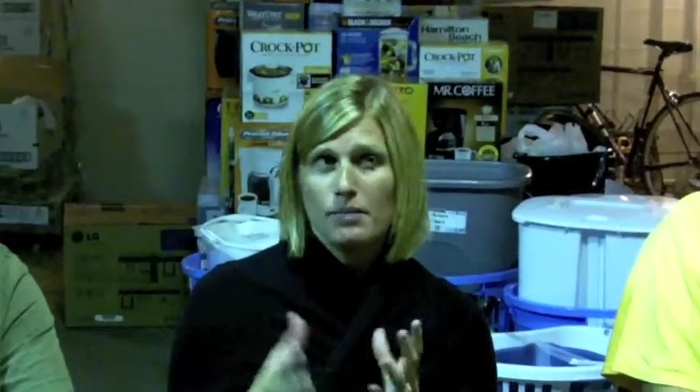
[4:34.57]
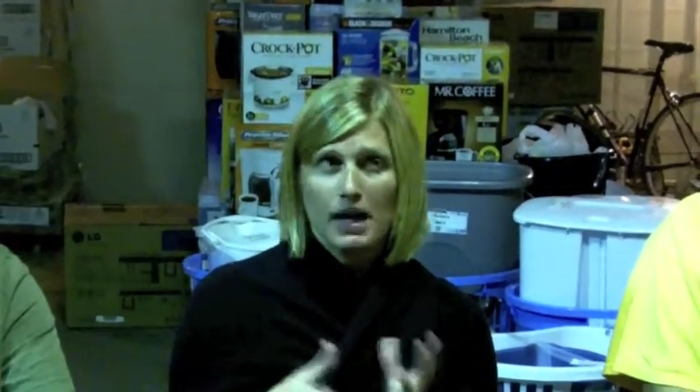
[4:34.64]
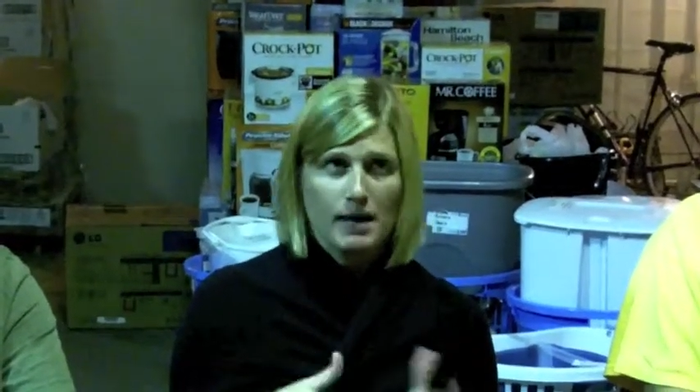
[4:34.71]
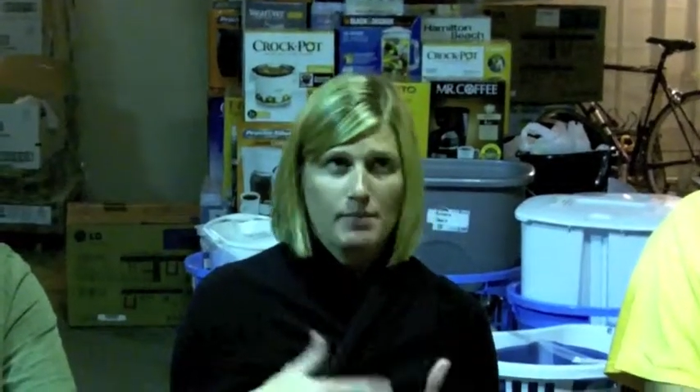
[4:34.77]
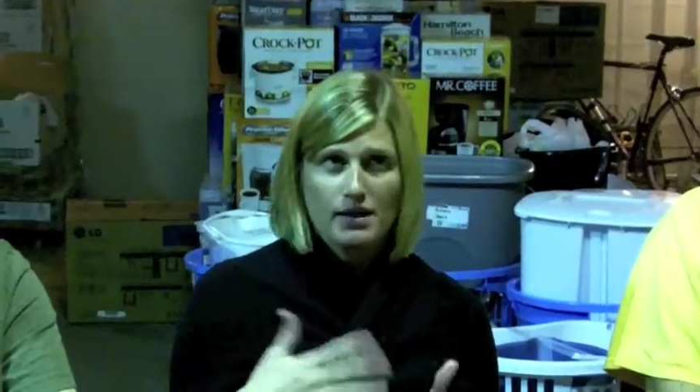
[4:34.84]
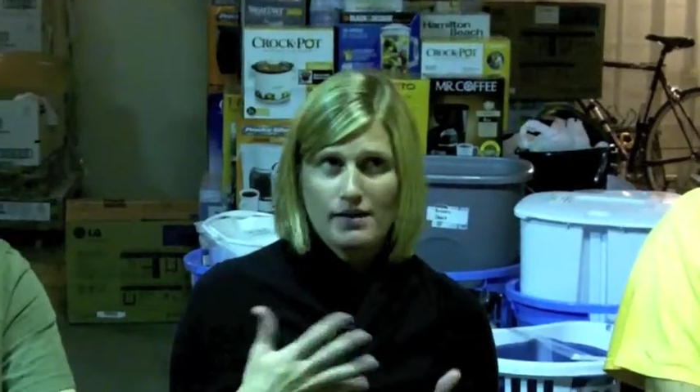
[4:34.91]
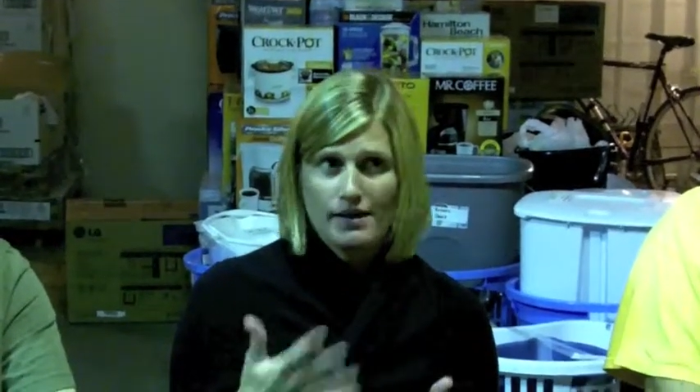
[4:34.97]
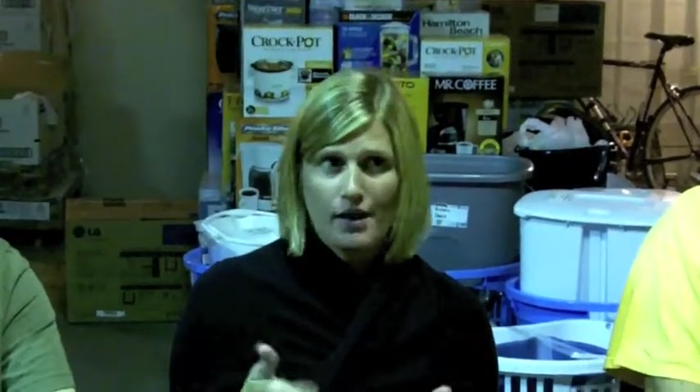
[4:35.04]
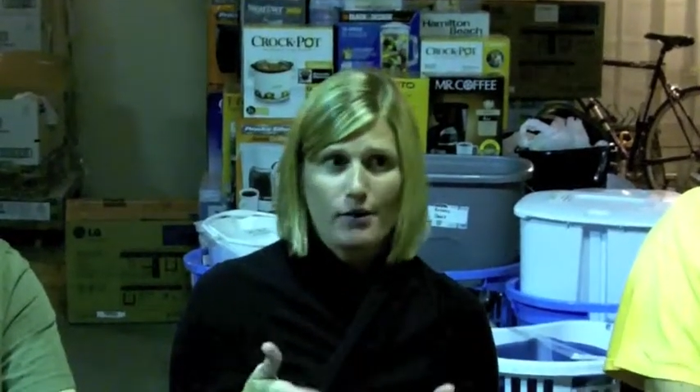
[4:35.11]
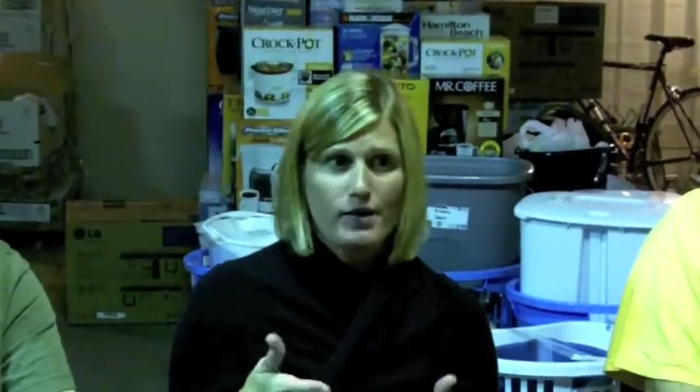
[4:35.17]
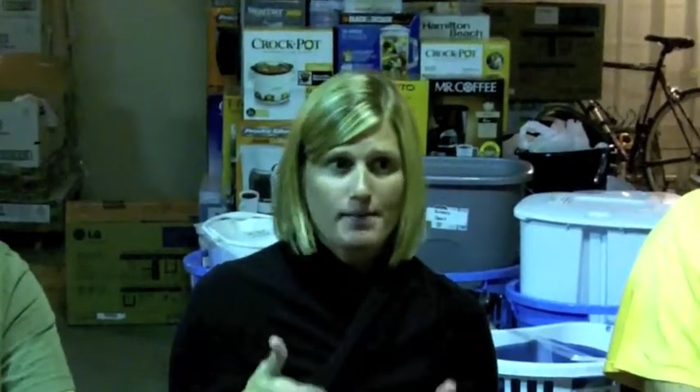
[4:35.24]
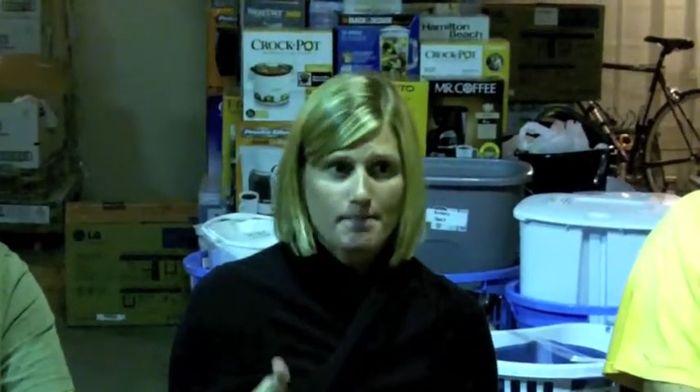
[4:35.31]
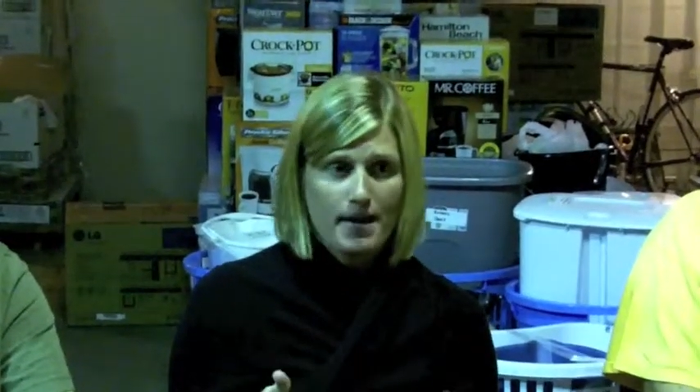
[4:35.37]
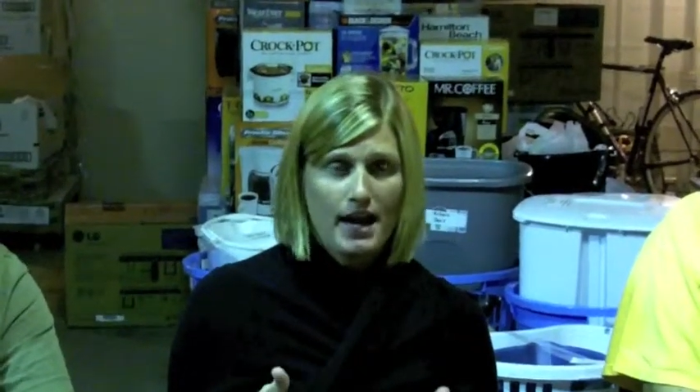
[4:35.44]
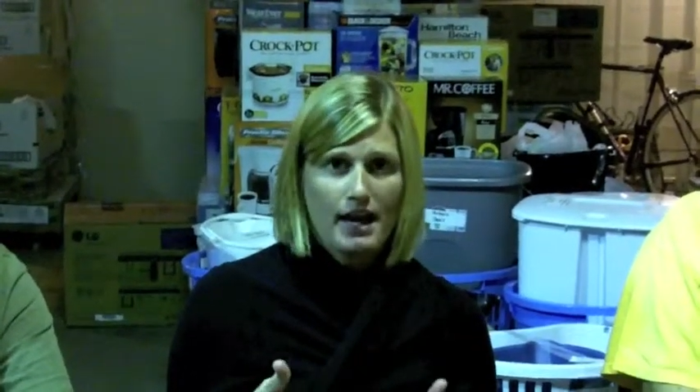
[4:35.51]
payment that
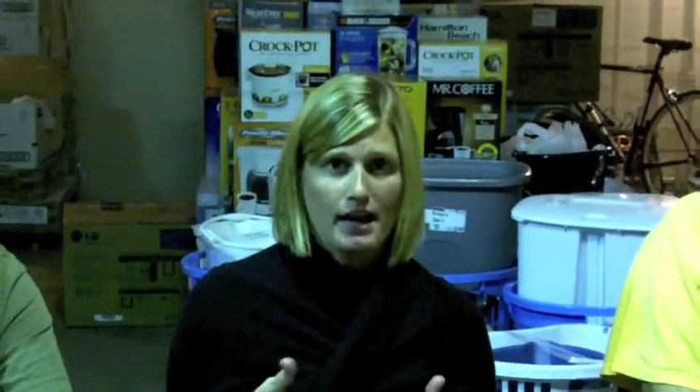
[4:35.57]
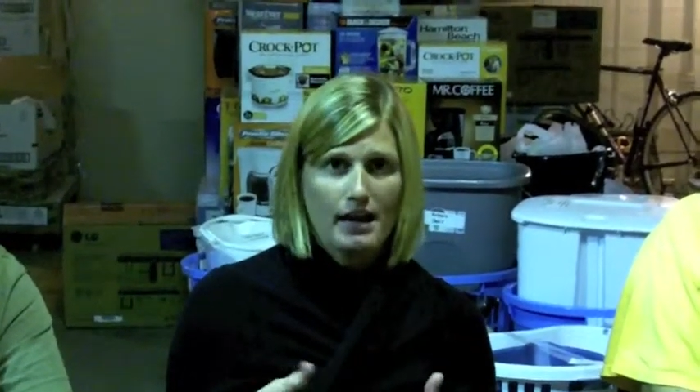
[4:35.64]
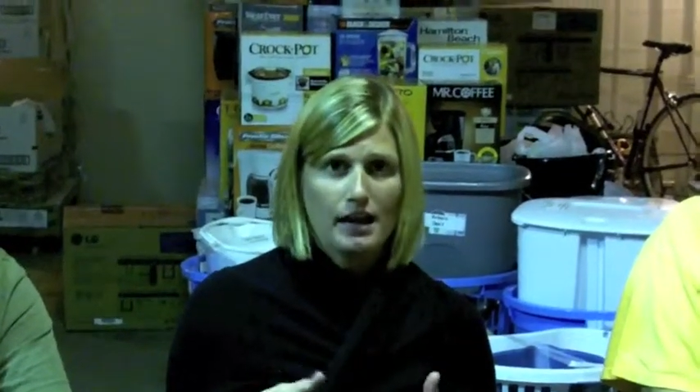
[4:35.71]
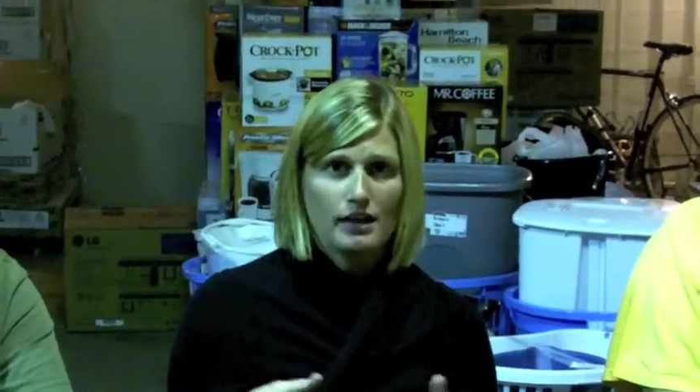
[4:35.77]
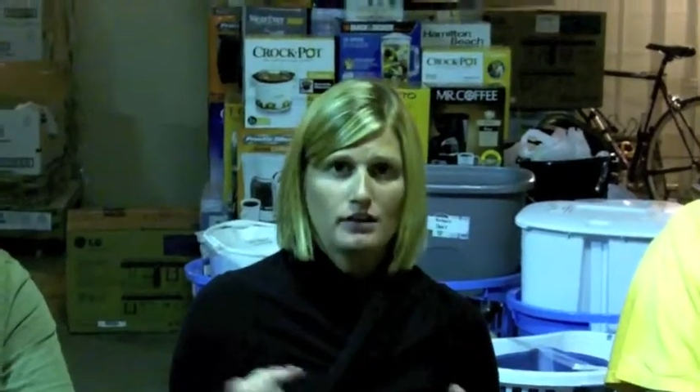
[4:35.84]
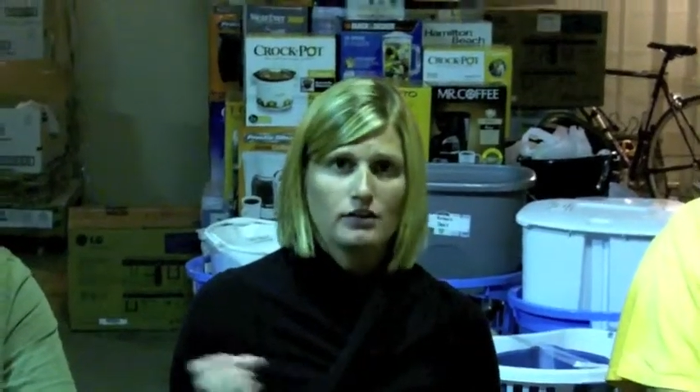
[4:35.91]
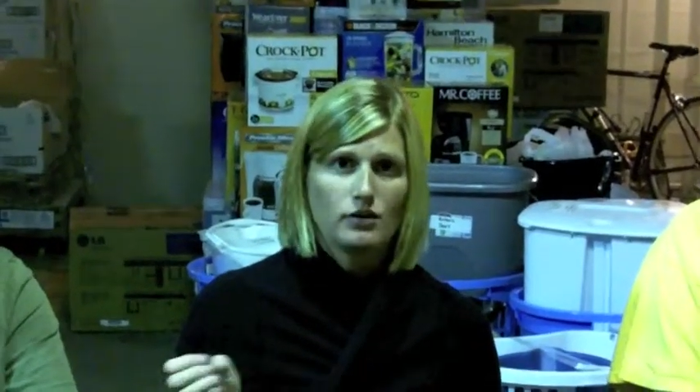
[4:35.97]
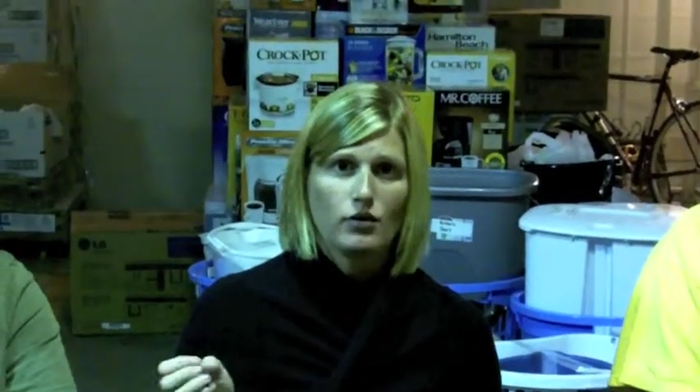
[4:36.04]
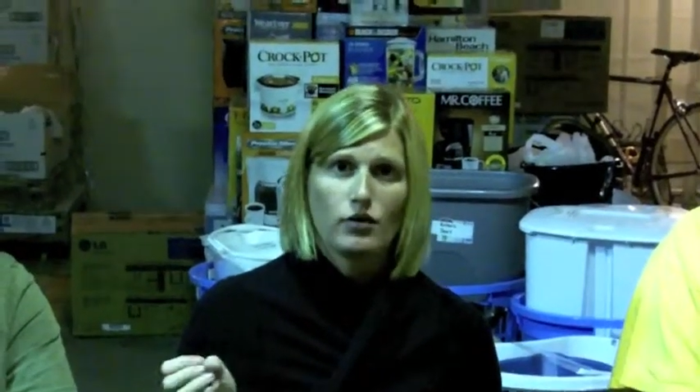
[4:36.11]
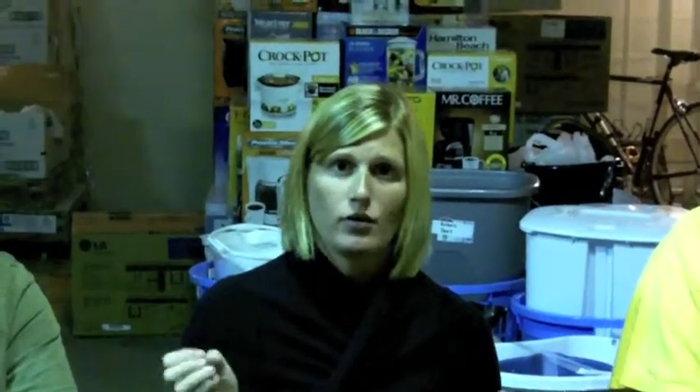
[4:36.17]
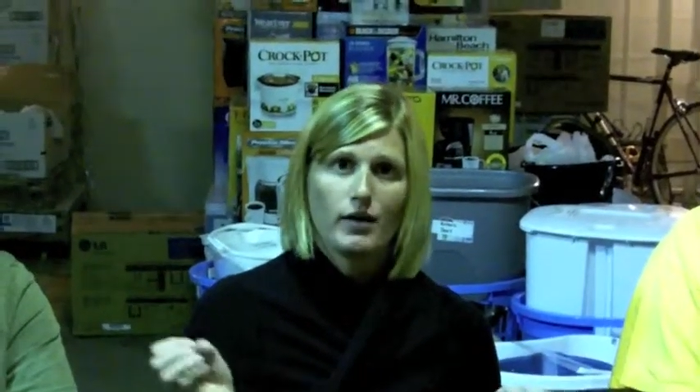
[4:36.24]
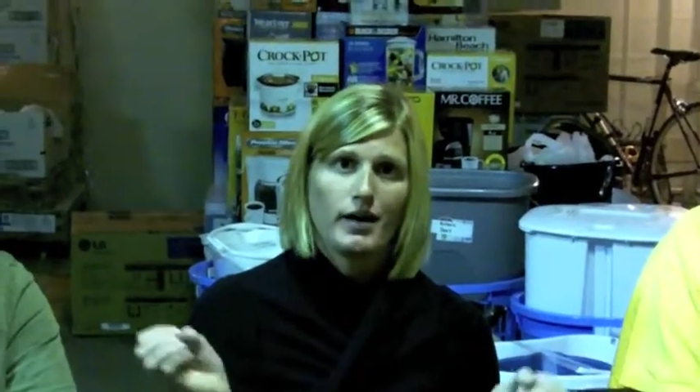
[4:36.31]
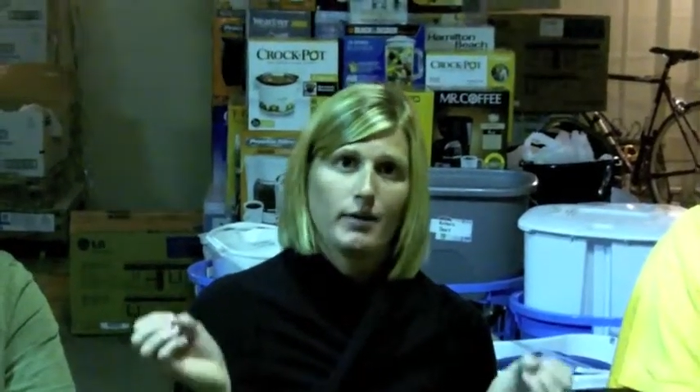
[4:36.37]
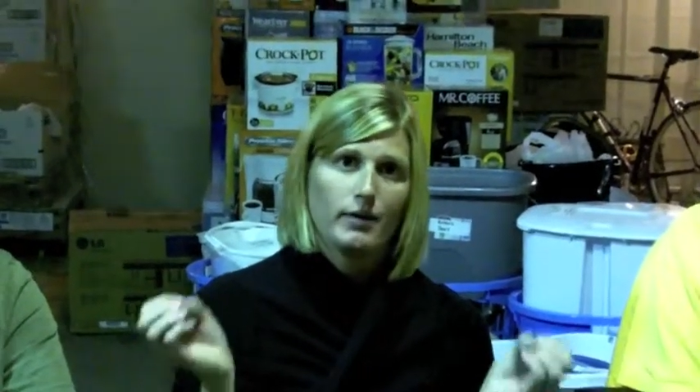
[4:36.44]
we make, and so